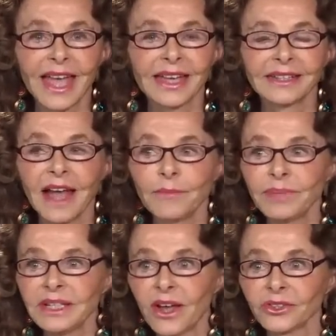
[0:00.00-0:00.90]
and
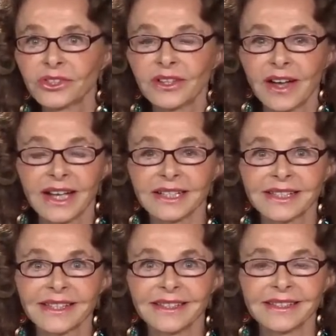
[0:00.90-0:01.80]
unbeknownst to
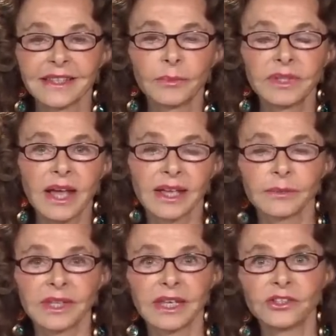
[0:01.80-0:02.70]
us,
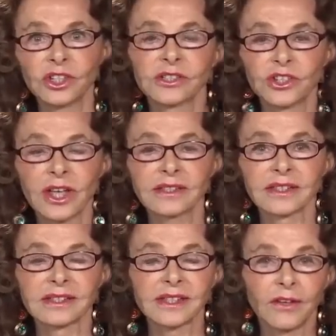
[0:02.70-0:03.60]
sometimes it just
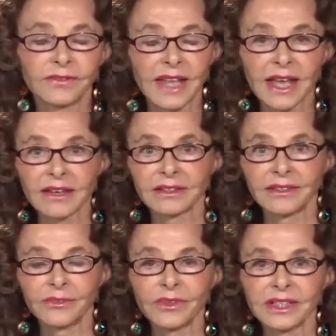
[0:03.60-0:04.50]
shuts itself down.